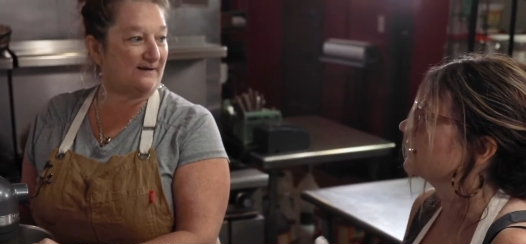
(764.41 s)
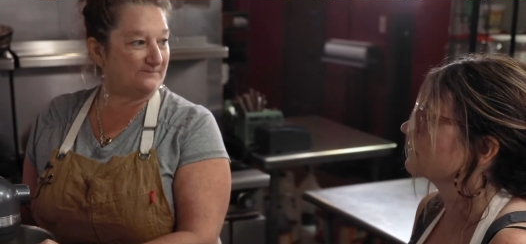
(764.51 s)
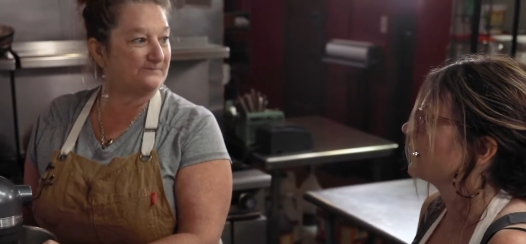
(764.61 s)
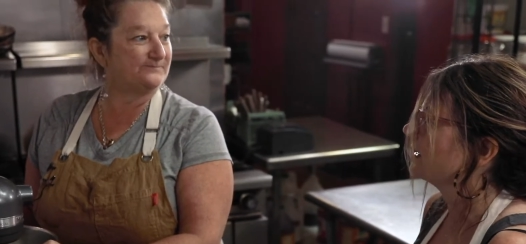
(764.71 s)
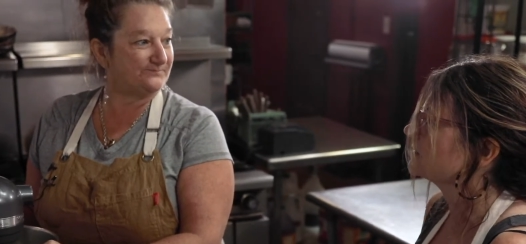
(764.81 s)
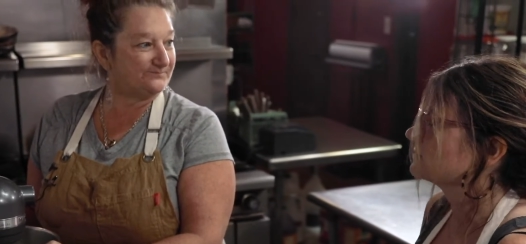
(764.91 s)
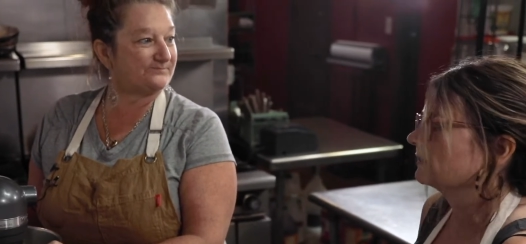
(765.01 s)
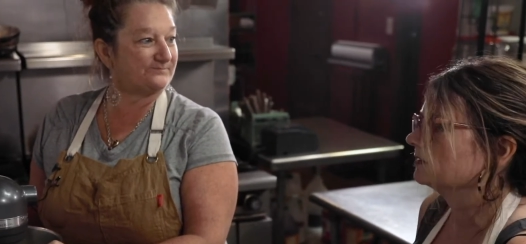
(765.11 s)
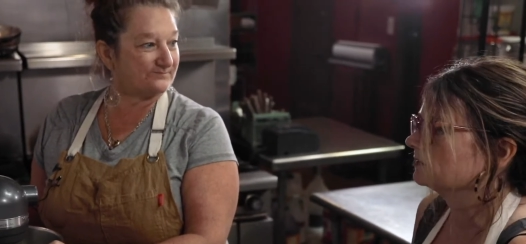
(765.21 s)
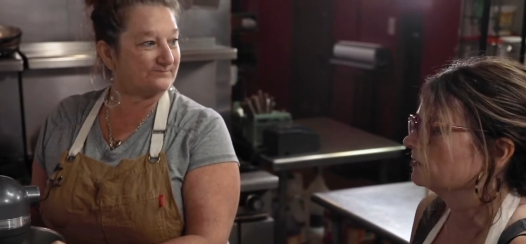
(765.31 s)
Speaker 1: stained glass.
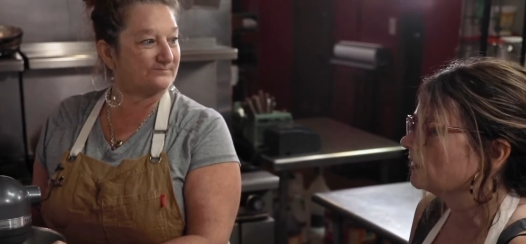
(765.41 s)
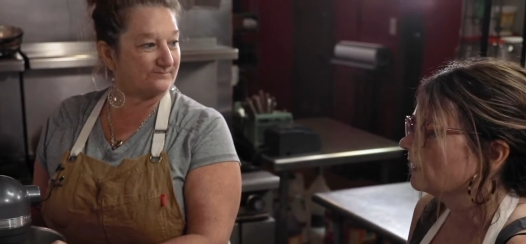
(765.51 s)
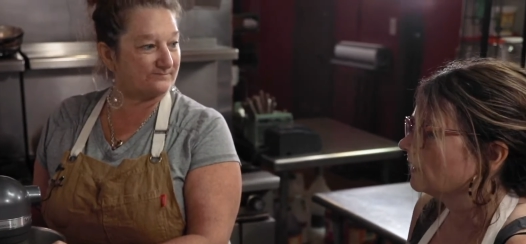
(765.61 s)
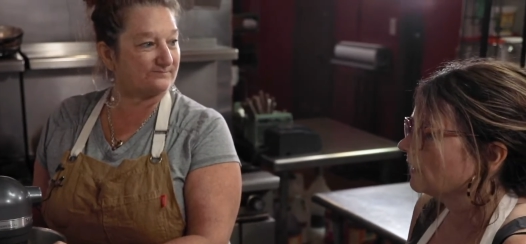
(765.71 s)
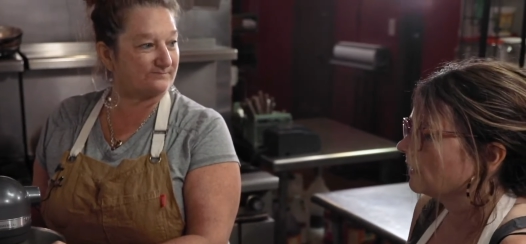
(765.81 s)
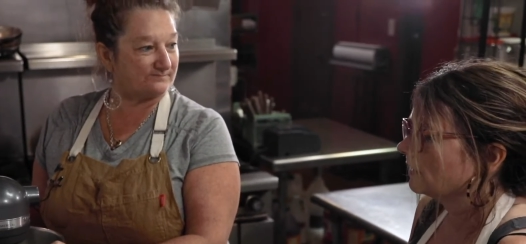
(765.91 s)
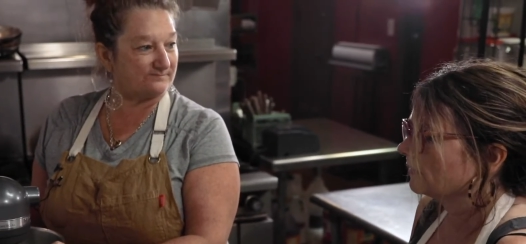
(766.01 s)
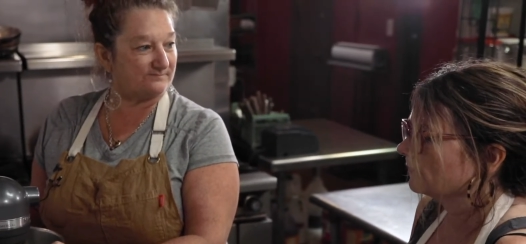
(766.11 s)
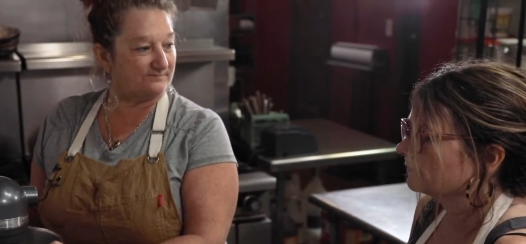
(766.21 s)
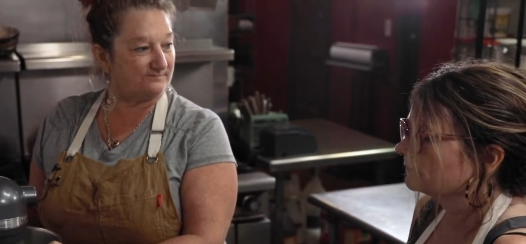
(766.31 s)
And
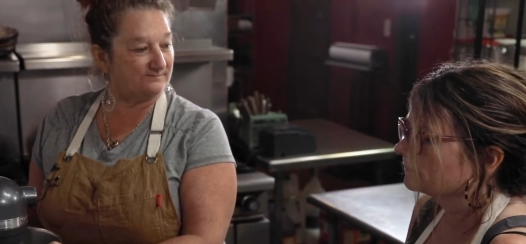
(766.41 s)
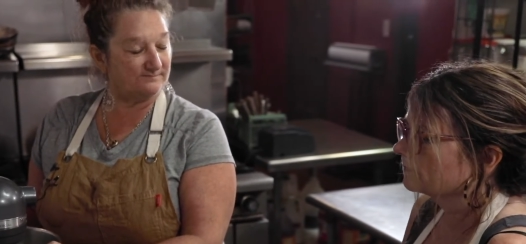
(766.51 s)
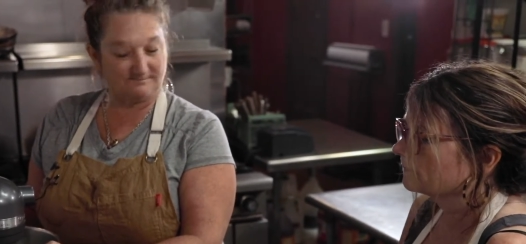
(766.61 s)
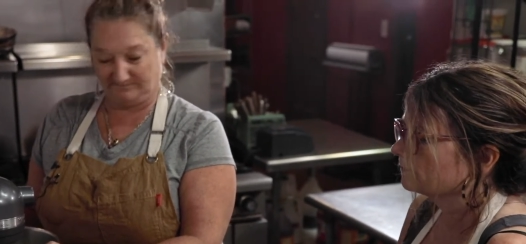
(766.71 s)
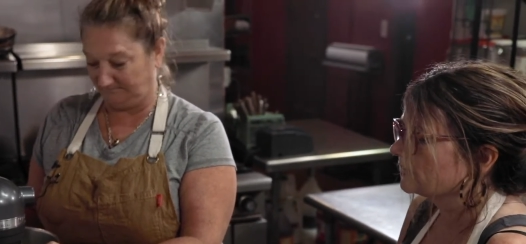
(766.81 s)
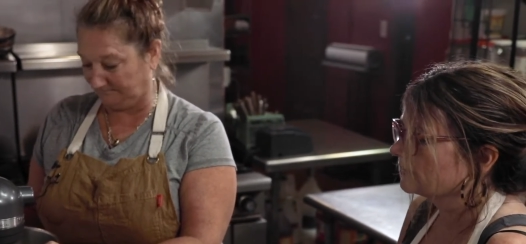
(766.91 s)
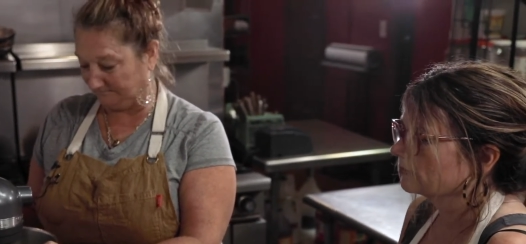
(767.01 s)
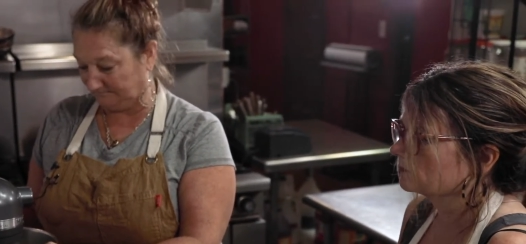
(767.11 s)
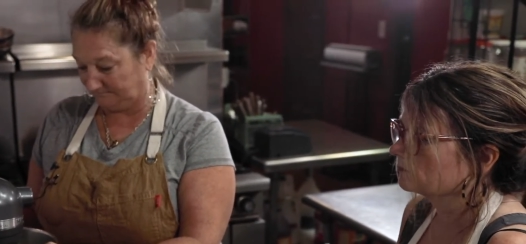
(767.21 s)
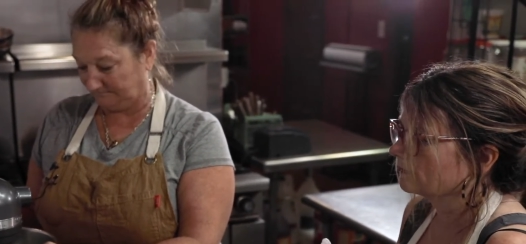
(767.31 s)
um,
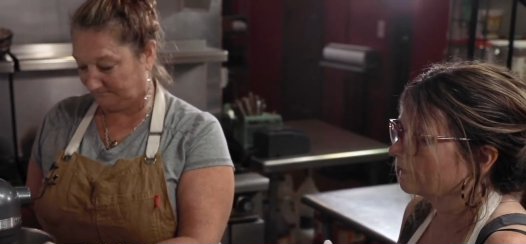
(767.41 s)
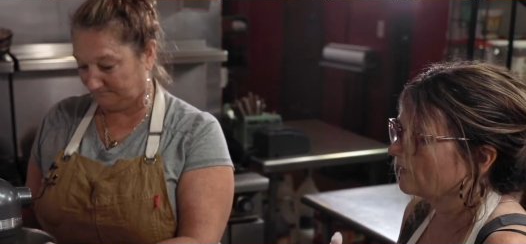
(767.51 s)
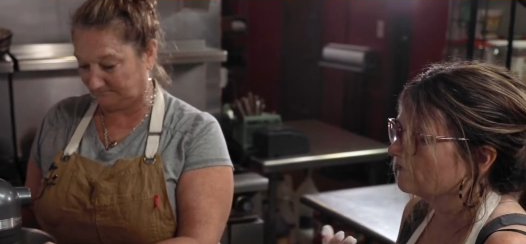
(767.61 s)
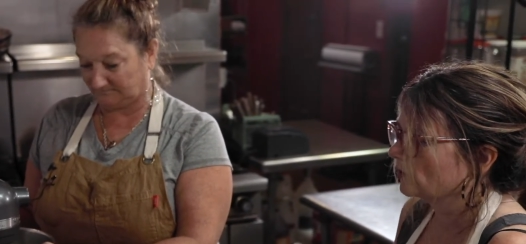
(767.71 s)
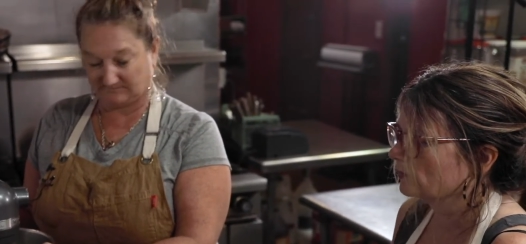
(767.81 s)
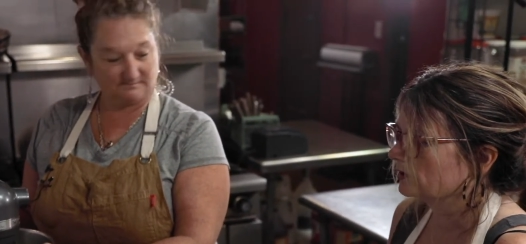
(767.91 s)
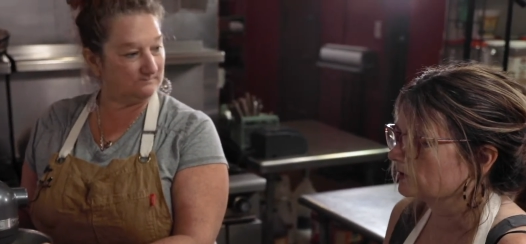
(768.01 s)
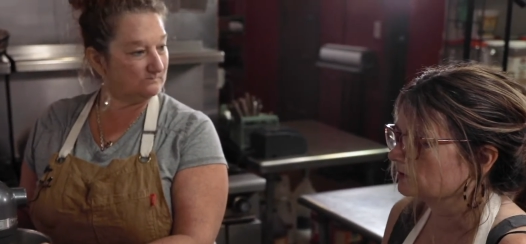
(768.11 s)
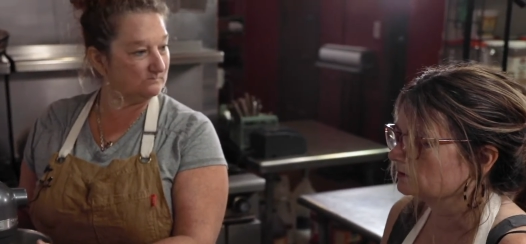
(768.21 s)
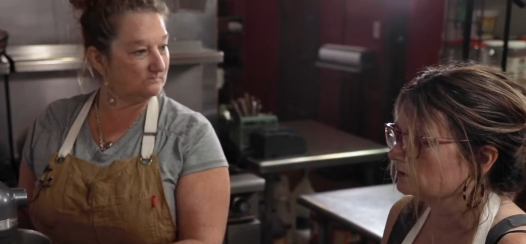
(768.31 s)
being a
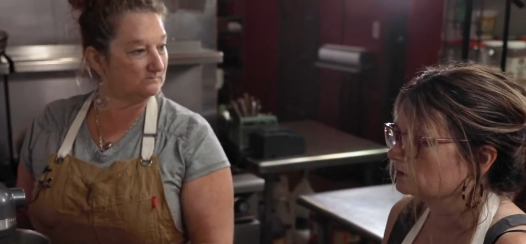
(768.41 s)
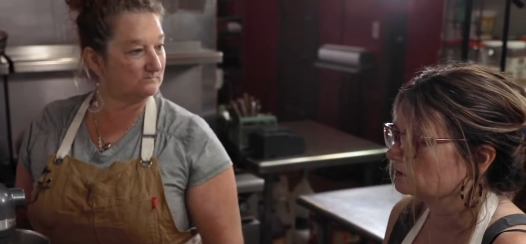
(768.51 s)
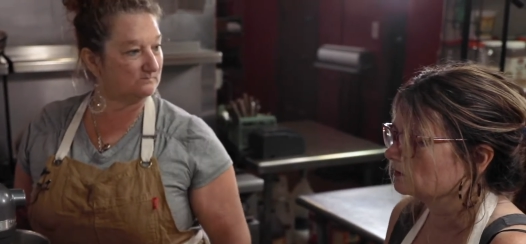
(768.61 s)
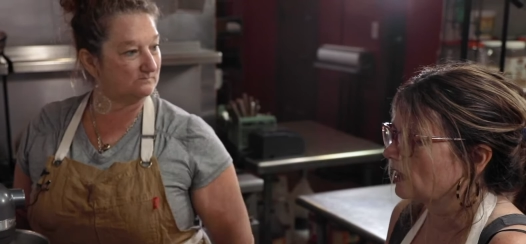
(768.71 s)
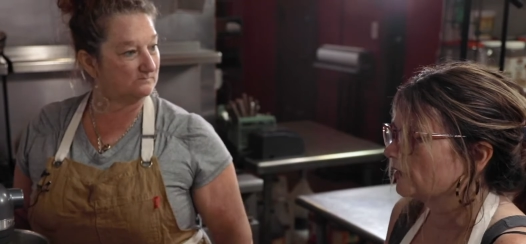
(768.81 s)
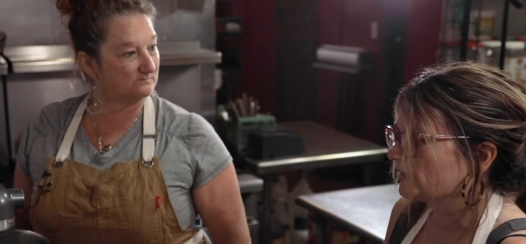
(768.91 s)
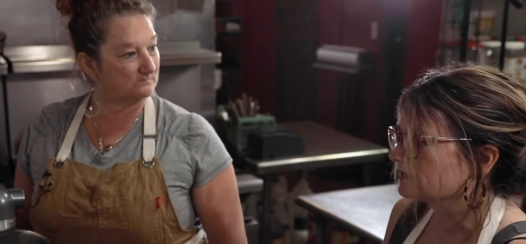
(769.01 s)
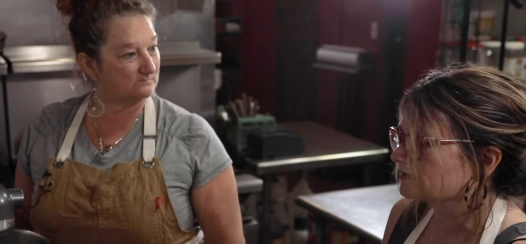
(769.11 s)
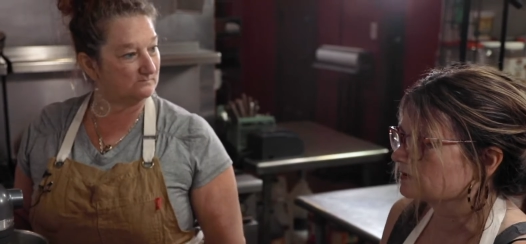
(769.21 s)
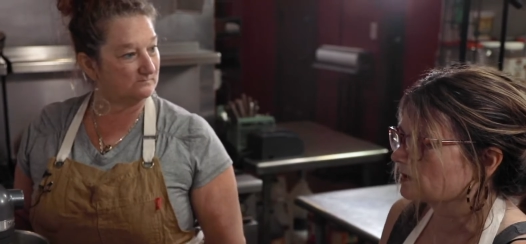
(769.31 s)
former
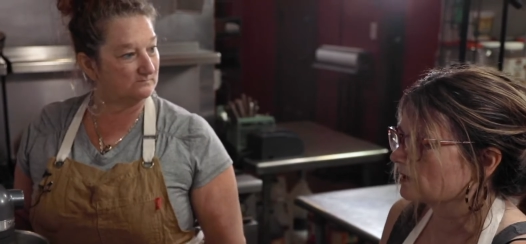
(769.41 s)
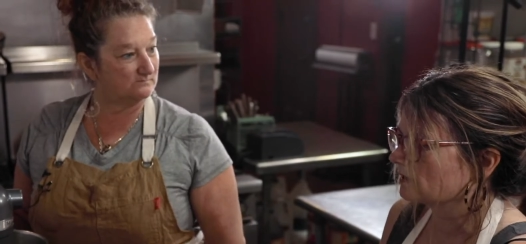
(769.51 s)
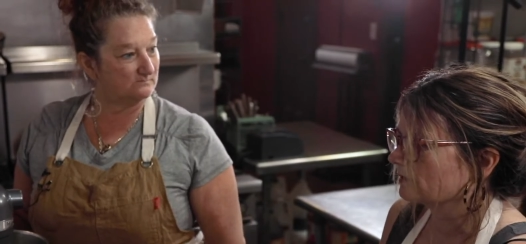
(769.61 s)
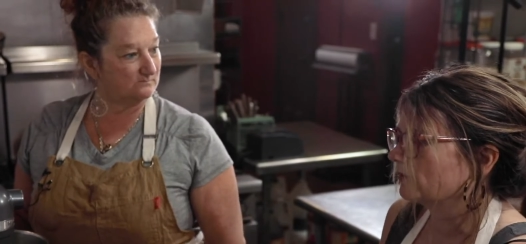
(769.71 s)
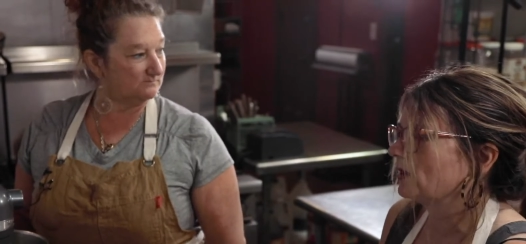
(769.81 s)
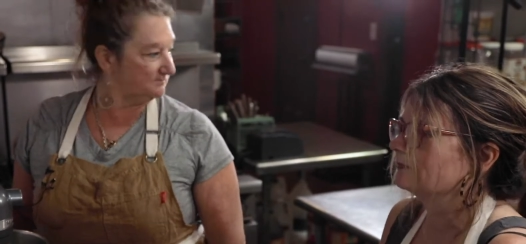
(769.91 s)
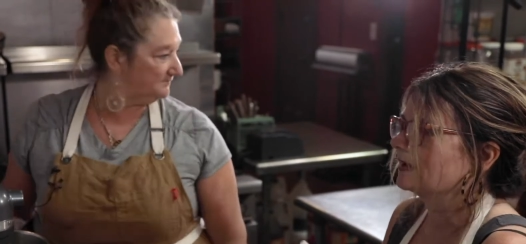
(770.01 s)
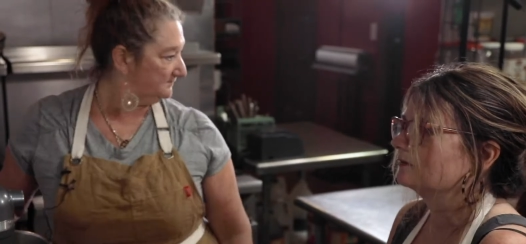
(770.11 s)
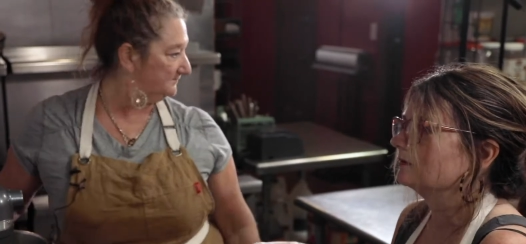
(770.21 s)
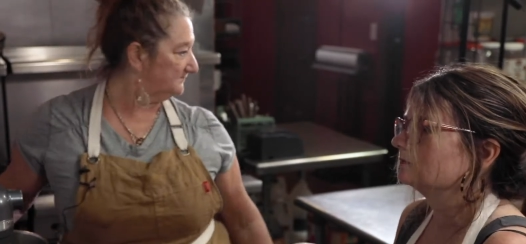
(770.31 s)
artist, uh, well, I'm not.